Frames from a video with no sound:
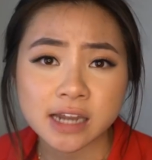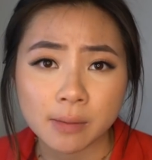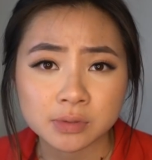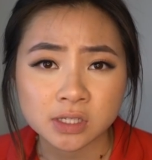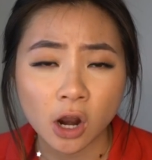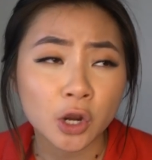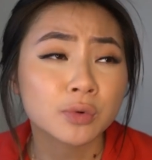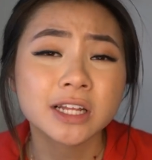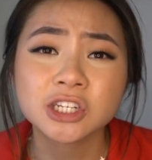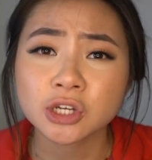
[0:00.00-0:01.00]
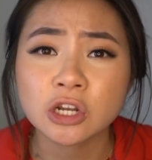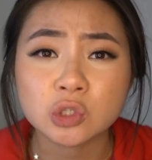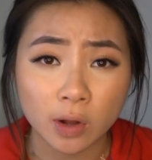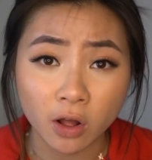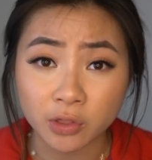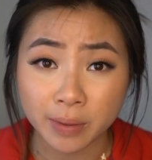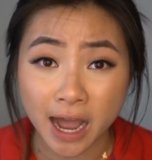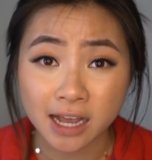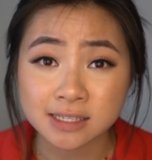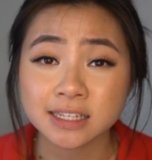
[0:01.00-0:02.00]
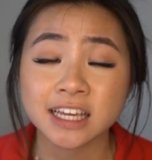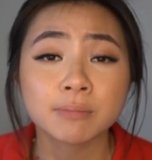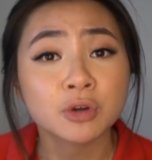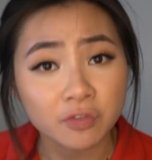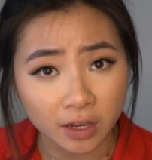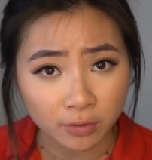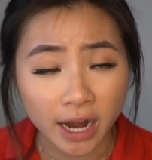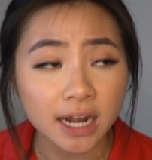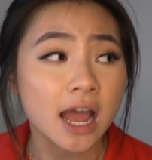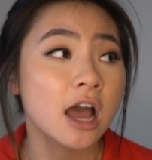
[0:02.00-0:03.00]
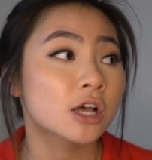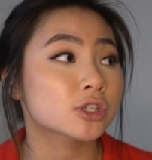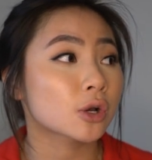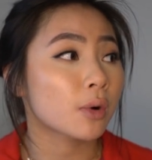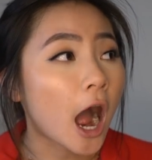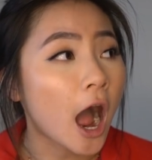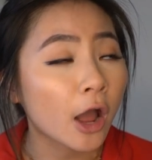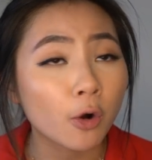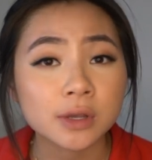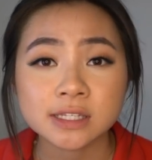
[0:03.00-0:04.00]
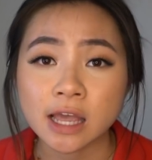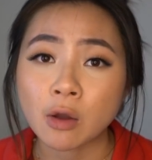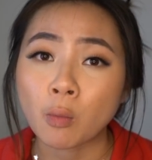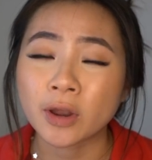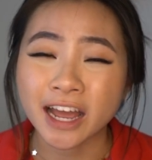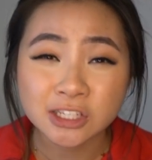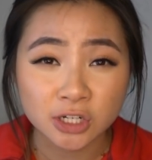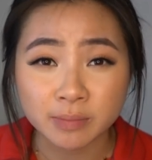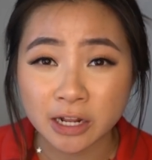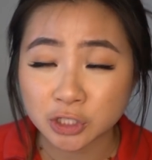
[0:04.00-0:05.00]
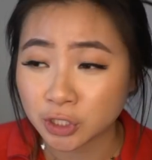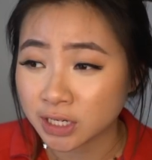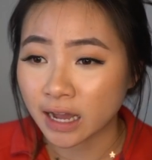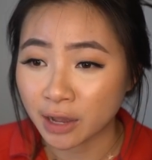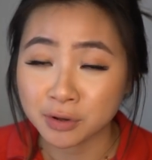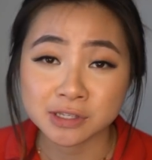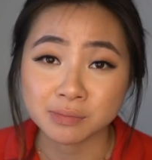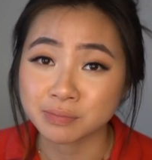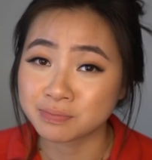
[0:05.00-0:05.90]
steps? Are you really just going to dwell on the past? Keep moving, right? So I always say when I started my journey, I was